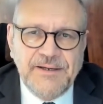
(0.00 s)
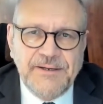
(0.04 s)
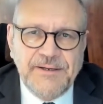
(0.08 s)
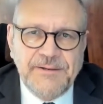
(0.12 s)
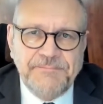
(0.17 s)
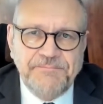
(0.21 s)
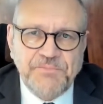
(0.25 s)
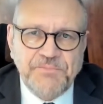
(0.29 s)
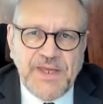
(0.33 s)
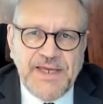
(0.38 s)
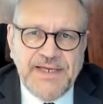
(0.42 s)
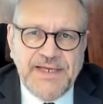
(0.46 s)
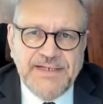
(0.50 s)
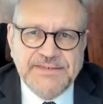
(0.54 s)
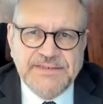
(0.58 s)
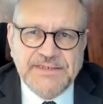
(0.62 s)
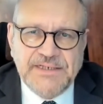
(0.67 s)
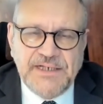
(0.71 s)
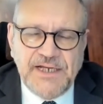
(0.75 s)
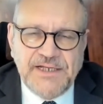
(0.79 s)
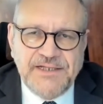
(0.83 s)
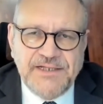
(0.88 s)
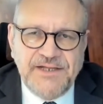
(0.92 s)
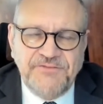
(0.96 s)
um, he's
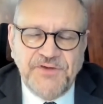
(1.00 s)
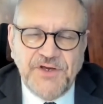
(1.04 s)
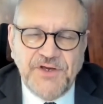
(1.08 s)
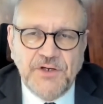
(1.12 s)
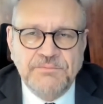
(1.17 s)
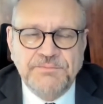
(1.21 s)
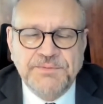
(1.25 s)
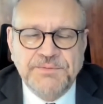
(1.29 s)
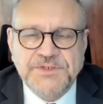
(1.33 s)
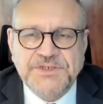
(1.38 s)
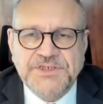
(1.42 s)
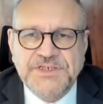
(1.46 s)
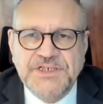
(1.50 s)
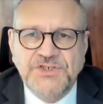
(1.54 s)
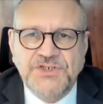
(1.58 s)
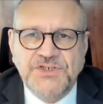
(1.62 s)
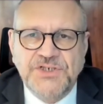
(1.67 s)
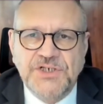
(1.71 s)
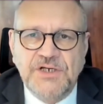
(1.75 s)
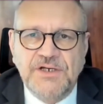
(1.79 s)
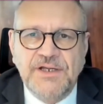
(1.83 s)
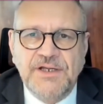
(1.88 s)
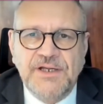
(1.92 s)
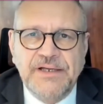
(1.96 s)
in a difficult
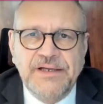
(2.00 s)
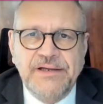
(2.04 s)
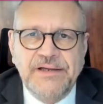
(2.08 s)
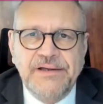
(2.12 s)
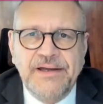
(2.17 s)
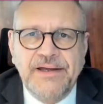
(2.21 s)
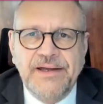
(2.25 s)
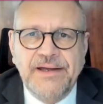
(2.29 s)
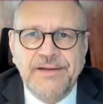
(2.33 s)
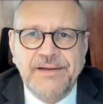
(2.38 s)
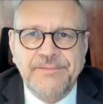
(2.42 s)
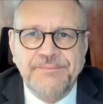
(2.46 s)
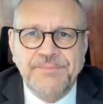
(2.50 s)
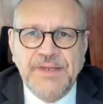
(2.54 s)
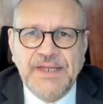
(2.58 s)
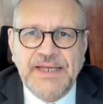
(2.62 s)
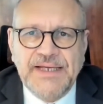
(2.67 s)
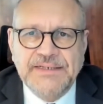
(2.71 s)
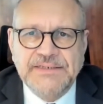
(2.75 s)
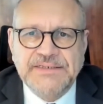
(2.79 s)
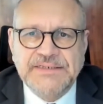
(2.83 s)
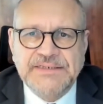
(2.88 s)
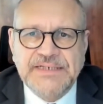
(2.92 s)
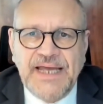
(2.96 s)
position. Uh, um,
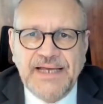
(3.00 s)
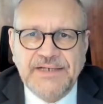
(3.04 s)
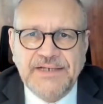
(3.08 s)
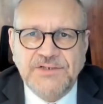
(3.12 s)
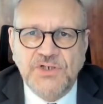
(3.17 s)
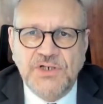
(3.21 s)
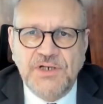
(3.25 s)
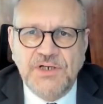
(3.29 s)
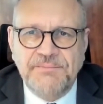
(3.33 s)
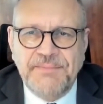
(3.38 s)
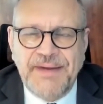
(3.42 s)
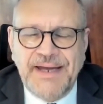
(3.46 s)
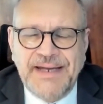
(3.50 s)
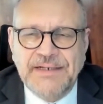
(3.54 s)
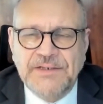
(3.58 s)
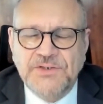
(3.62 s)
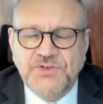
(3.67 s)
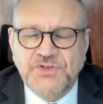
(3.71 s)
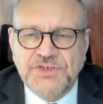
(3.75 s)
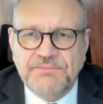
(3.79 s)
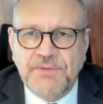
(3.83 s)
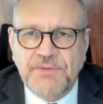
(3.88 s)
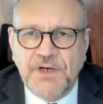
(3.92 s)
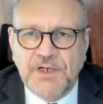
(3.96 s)
he's actually
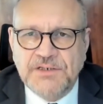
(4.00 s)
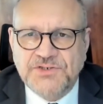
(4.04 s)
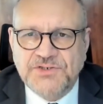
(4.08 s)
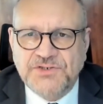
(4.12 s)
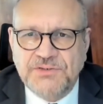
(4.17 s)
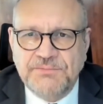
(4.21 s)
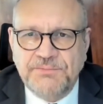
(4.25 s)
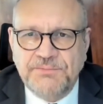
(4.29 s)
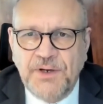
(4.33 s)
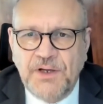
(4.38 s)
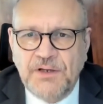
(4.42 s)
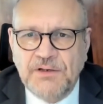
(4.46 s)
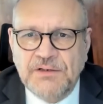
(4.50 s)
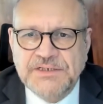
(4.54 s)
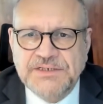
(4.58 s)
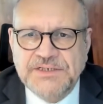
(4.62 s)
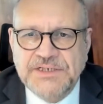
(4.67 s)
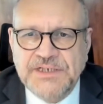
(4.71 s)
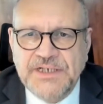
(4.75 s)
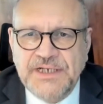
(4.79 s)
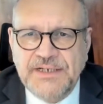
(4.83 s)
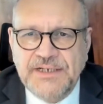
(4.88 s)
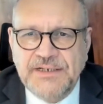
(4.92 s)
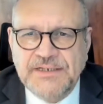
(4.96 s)
managing monetary
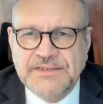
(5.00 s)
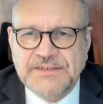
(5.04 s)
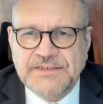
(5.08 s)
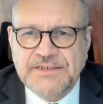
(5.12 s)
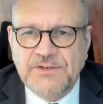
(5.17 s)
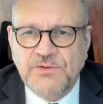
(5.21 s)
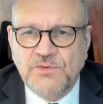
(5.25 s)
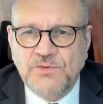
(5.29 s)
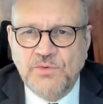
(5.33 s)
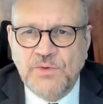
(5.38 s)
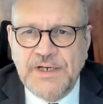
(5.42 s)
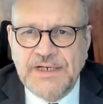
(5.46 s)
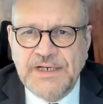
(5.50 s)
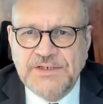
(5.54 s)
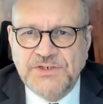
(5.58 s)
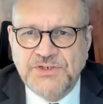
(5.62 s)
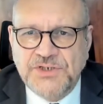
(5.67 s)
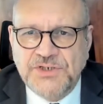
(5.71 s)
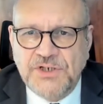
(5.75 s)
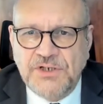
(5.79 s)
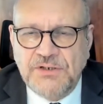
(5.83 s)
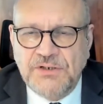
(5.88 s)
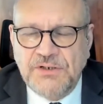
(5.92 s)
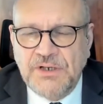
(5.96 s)
policy in a
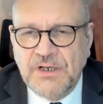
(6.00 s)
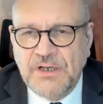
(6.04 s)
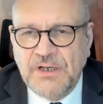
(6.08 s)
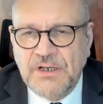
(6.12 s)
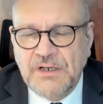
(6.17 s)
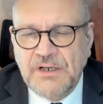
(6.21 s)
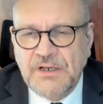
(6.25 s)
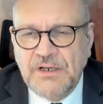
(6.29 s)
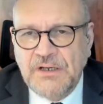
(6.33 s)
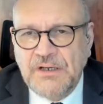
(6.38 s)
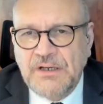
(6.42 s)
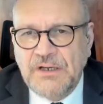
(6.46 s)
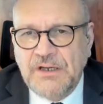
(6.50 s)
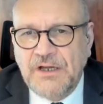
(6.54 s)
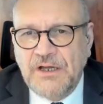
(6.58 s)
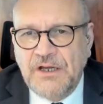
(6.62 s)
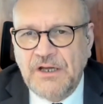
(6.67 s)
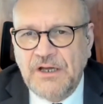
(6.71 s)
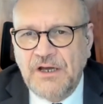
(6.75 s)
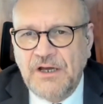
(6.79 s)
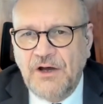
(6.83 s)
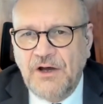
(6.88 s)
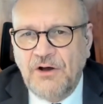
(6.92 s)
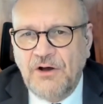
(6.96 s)
situation
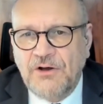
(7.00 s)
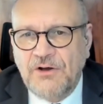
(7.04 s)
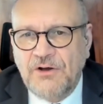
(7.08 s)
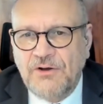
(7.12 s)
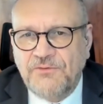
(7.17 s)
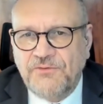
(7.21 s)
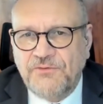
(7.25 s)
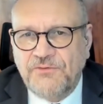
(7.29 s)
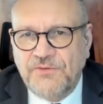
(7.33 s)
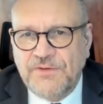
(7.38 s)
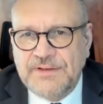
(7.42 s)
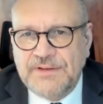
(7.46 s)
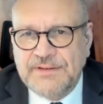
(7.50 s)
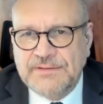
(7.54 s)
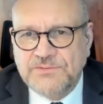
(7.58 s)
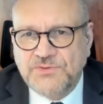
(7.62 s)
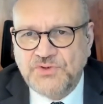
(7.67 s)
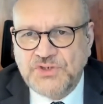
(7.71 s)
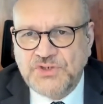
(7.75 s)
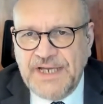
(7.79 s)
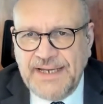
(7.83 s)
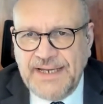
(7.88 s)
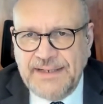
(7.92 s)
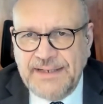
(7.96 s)
of
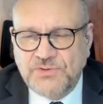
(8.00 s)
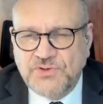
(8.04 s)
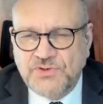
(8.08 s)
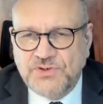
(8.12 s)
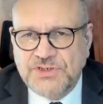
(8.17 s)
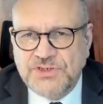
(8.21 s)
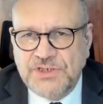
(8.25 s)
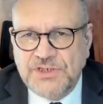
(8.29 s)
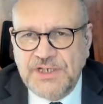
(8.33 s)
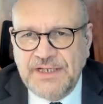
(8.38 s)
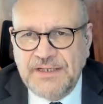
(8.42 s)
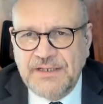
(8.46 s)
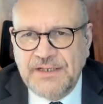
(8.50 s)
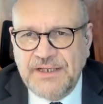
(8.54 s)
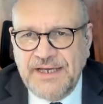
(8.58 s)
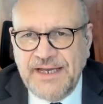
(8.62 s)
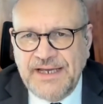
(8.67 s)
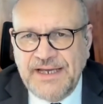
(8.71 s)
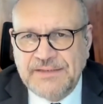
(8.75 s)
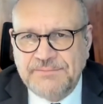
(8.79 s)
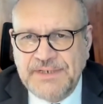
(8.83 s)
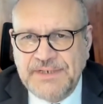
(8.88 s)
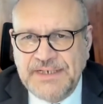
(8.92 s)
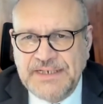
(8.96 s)
change in
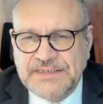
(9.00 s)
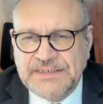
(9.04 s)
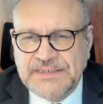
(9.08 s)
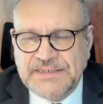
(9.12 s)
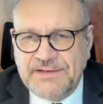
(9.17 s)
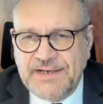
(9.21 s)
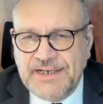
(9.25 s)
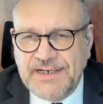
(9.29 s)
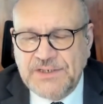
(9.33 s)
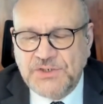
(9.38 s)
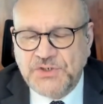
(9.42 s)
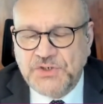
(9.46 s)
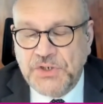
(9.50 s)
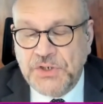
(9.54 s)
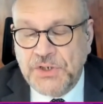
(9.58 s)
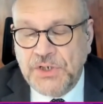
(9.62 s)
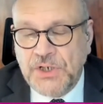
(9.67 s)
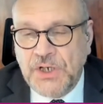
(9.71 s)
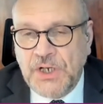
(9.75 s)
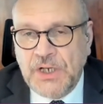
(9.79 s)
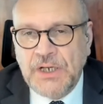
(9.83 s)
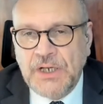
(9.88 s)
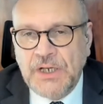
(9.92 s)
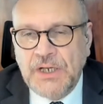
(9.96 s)
the
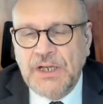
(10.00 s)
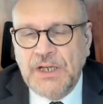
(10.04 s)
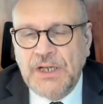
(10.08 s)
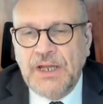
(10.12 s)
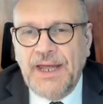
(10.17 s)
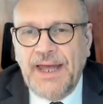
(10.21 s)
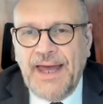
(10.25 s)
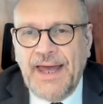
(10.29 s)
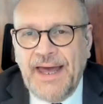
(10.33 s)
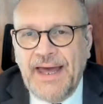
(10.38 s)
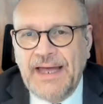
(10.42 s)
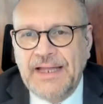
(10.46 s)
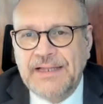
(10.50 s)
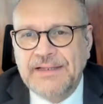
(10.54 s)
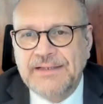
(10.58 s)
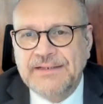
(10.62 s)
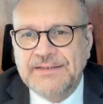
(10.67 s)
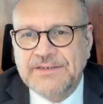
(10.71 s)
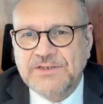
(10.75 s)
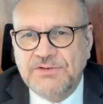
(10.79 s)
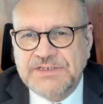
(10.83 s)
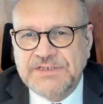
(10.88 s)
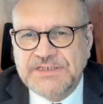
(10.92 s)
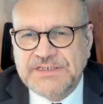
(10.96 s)
administration.
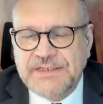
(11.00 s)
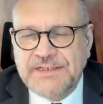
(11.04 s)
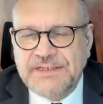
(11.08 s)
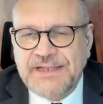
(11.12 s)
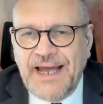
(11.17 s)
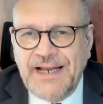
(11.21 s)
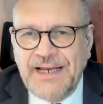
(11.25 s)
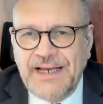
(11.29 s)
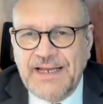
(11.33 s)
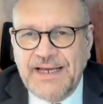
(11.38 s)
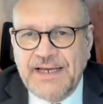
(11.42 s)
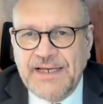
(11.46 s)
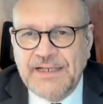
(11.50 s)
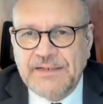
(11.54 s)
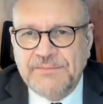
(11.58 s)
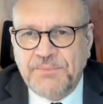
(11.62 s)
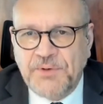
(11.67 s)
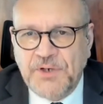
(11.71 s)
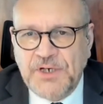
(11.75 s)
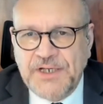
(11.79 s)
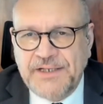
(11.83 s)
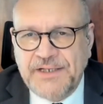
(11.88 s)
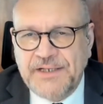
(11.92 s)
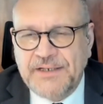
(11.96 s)
And so it's a delicate
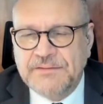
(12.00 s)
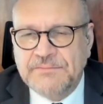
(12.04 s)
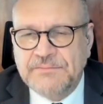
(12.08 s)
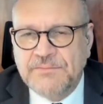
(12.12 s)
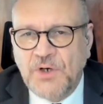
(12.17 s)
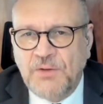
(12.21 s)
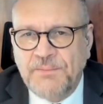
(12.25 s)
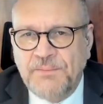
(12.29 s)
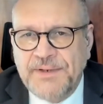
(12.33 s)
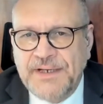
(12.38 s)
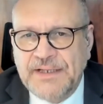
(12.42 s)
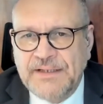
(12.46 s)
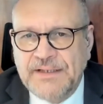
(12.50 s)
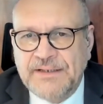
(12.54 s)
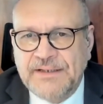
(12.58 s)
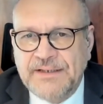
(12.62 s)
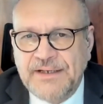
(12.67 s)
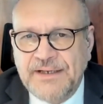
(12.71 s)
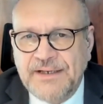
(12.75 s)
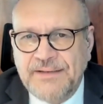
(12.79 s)
political moment.